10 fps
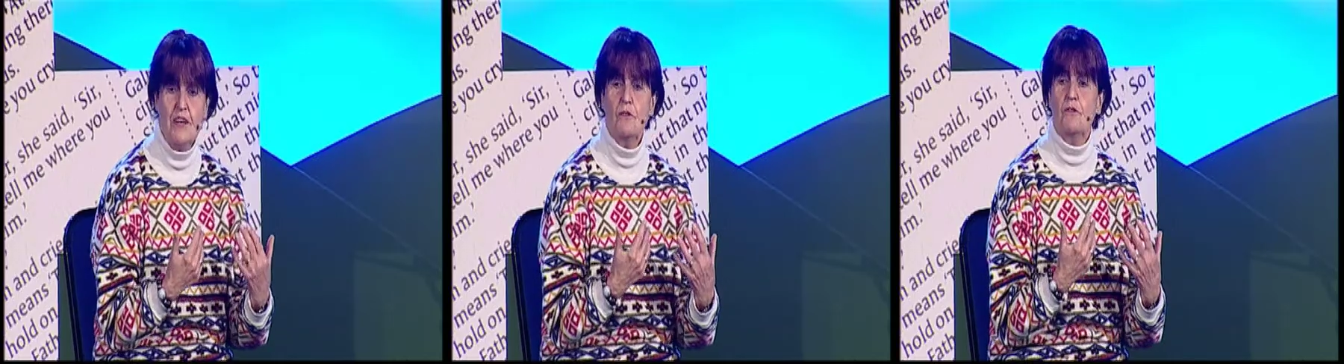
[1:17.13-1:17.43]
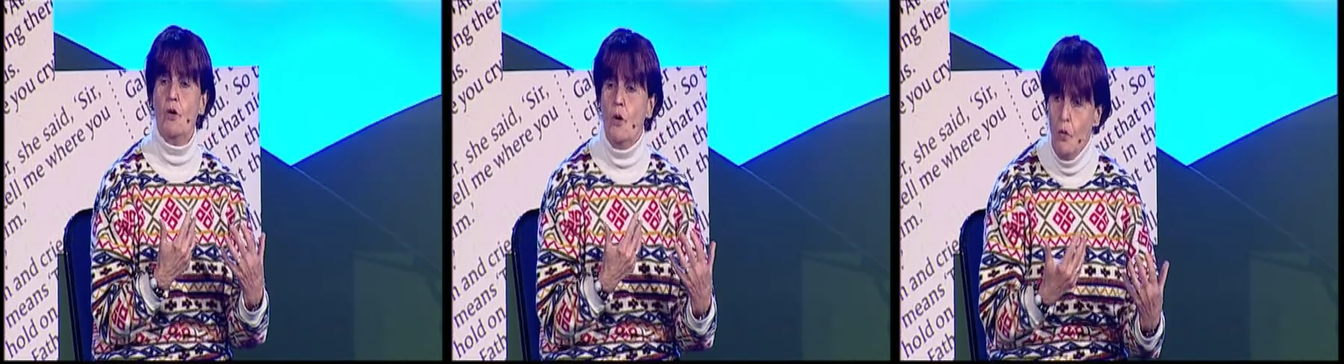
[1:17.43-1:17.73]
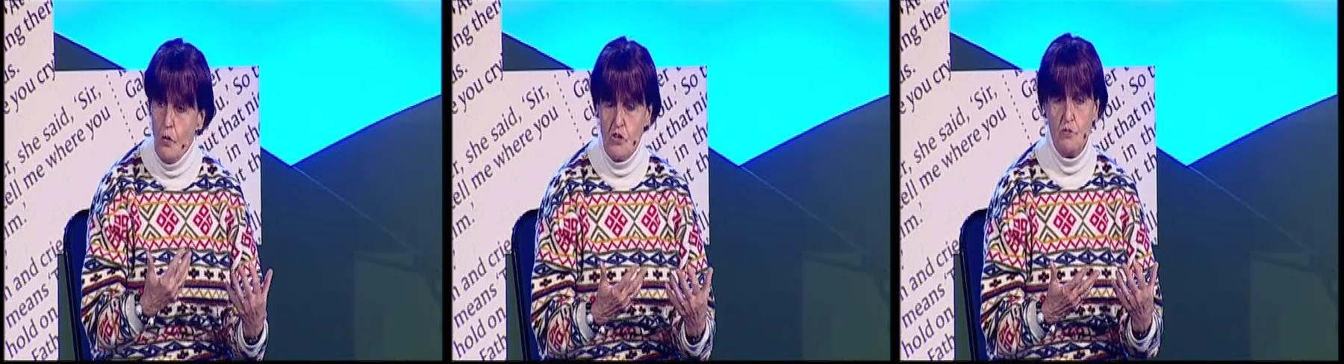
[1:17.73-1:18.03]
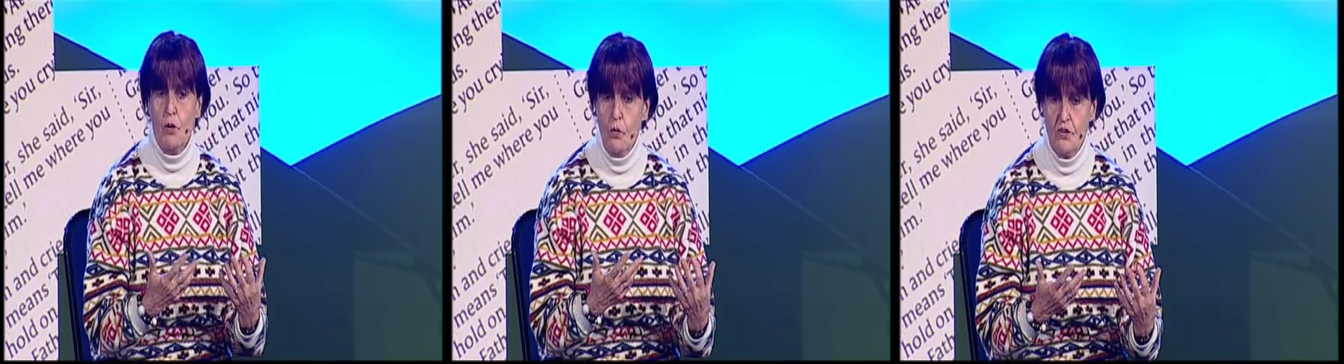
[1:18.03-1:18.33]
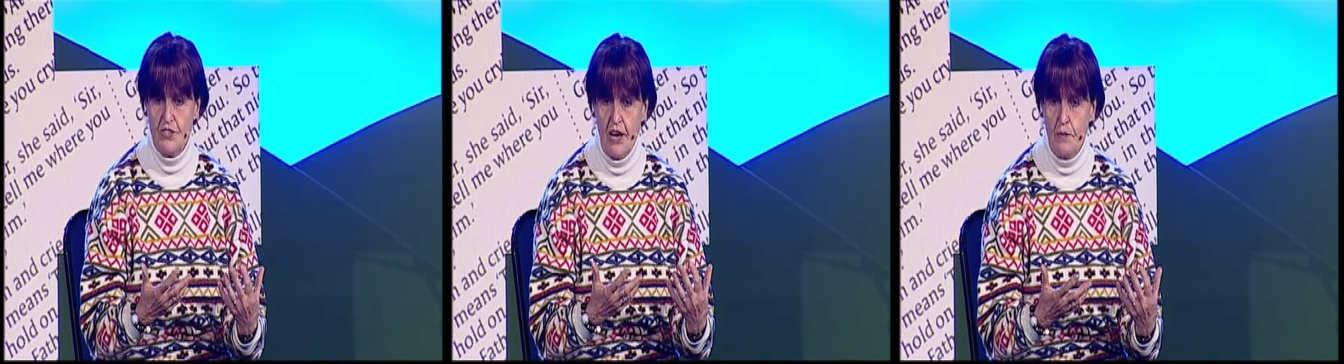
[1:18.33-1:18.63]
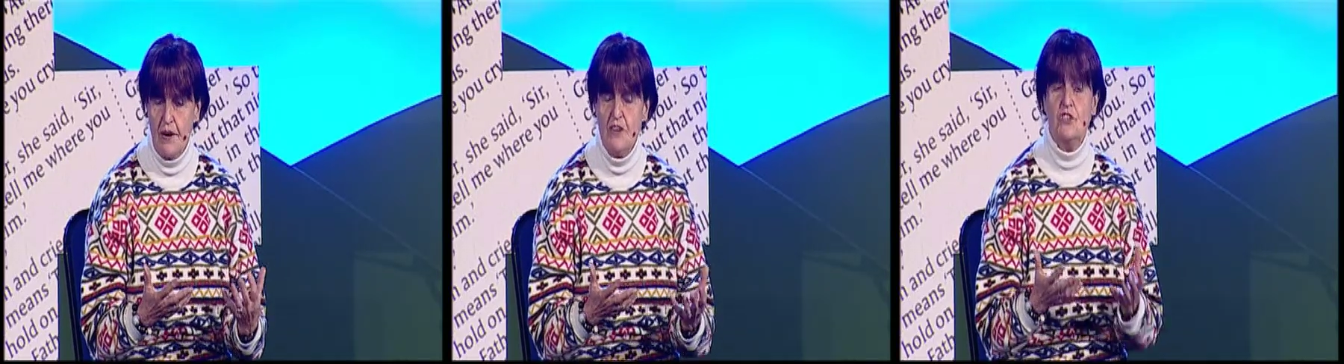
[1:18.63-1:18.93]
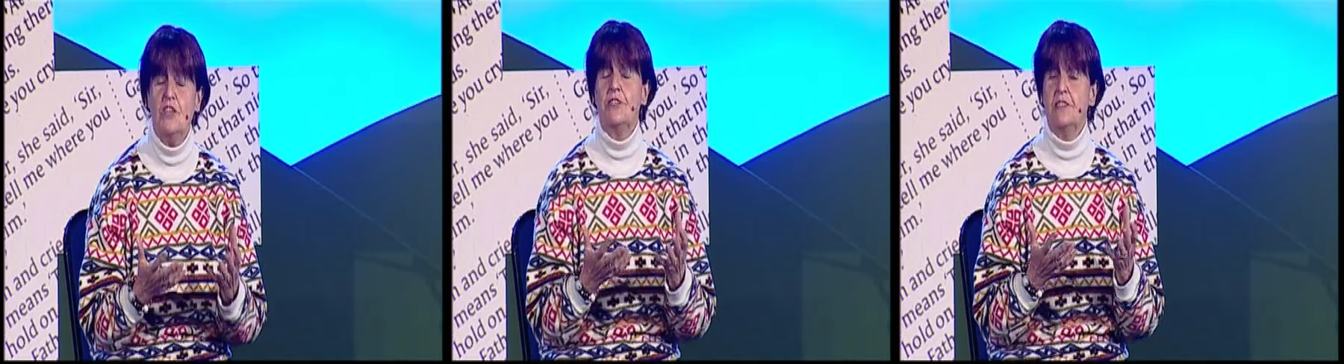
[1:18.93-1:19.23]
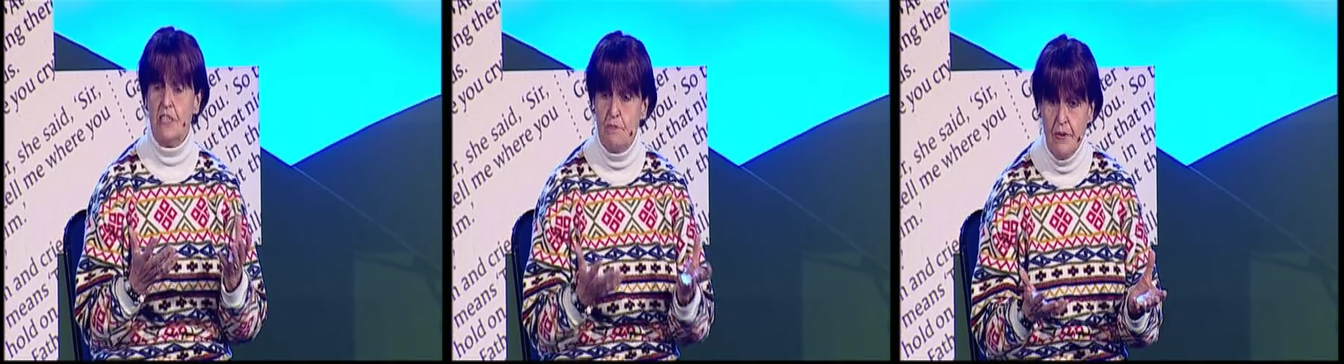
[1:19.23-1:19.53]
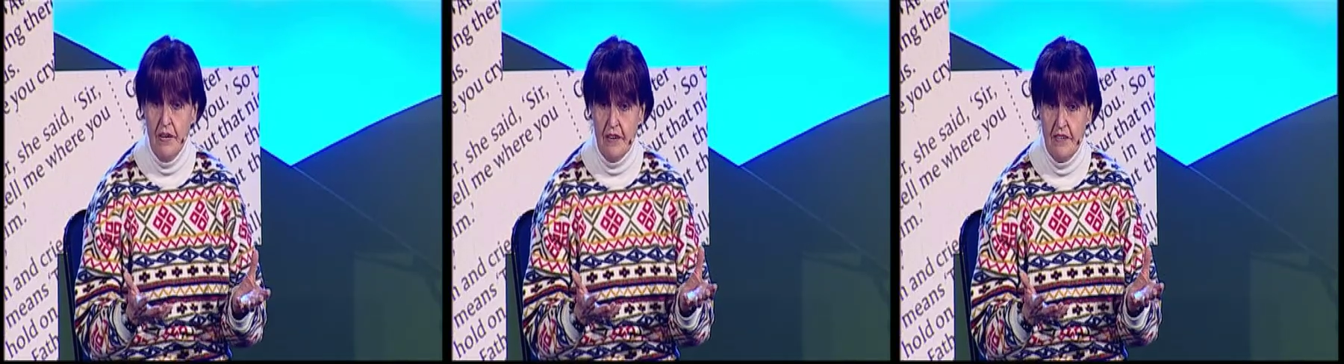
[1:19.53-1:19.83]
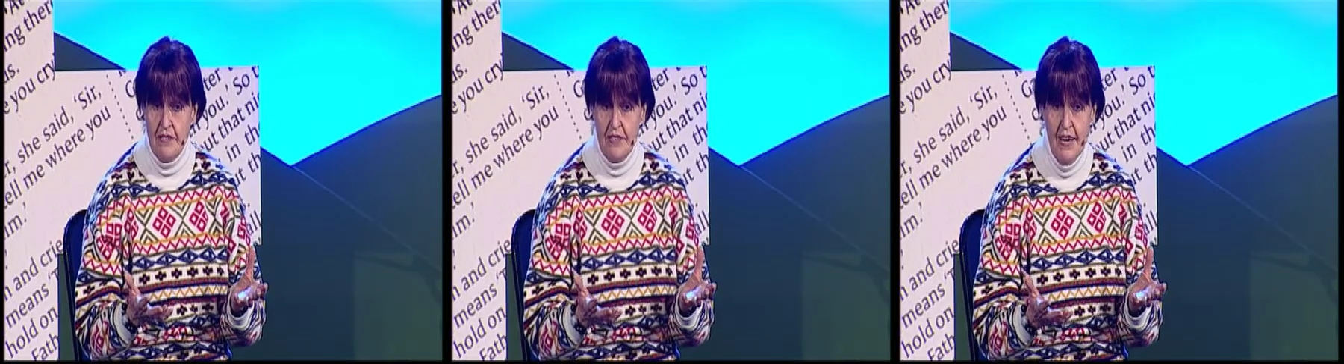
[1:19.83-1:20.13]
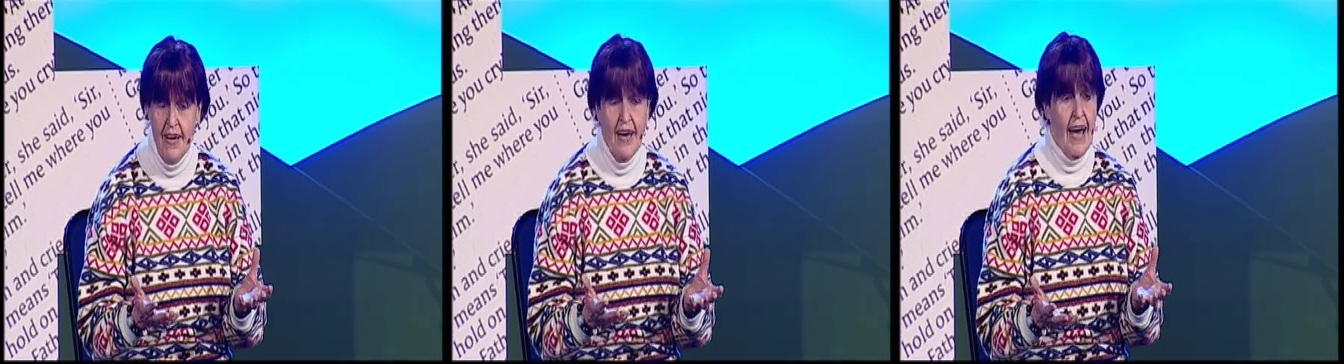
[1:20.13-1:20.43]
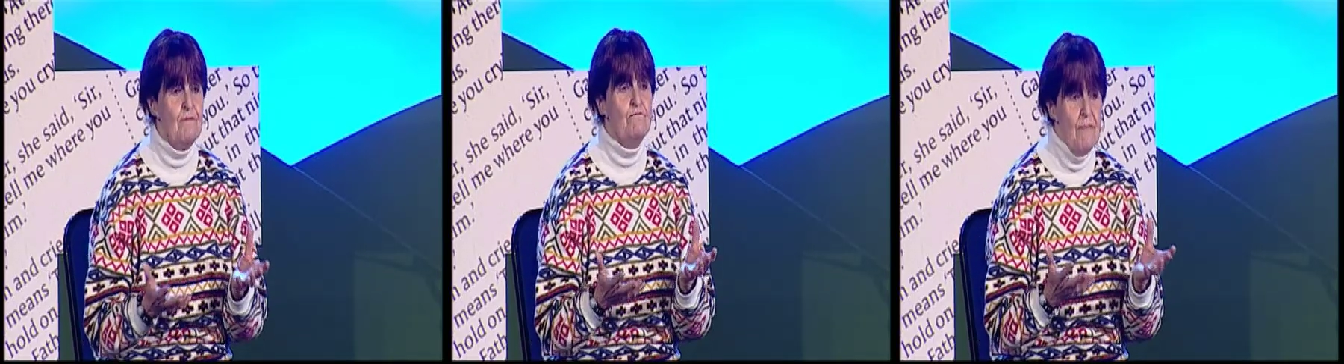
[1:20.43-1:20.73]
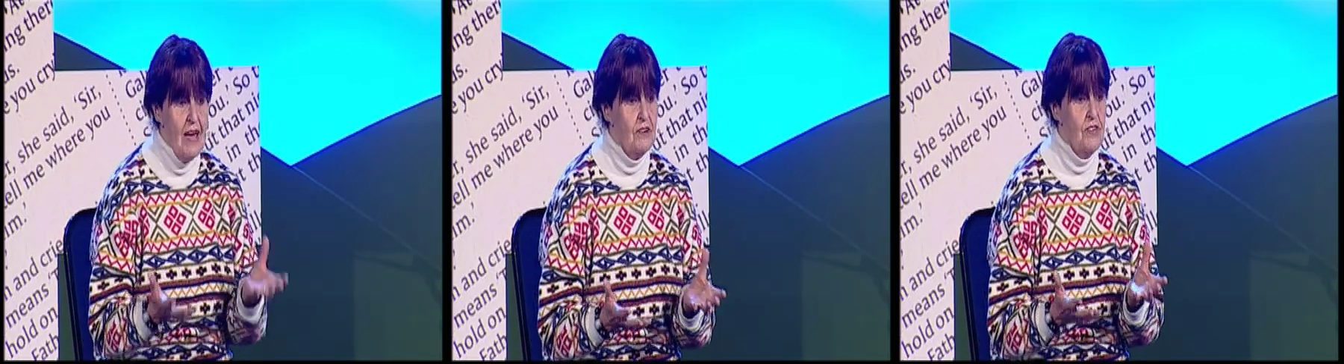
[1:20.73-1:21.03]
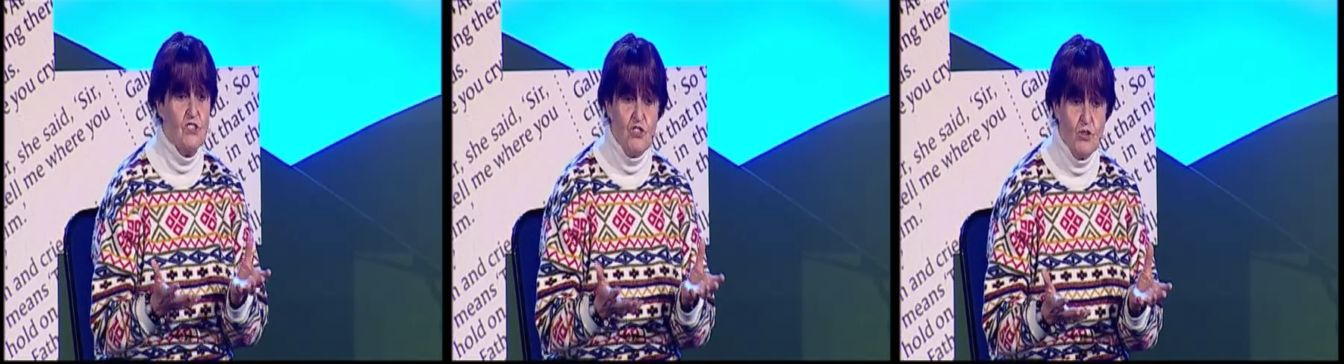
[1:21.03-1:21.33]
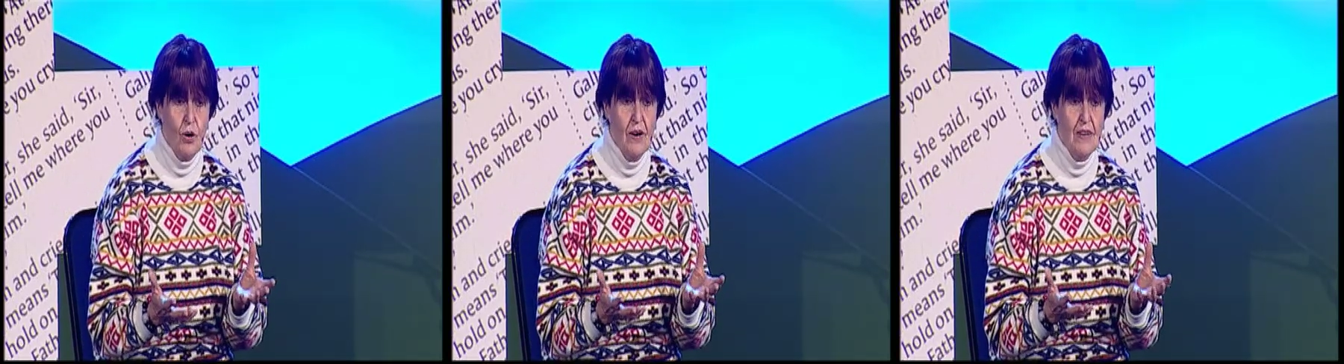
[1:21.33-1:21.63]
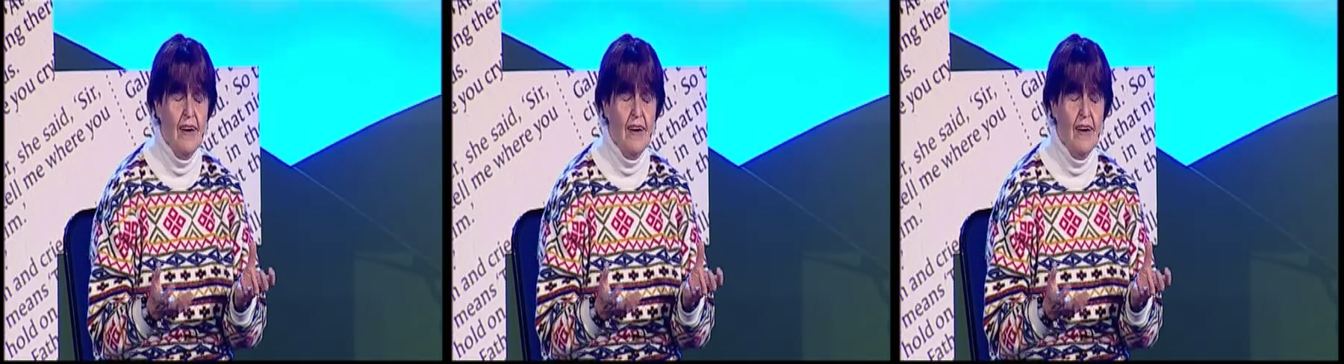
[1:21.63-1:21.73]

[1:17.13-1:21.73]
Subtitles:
of course, we all celebrate Jesus' birth and Mary's joy and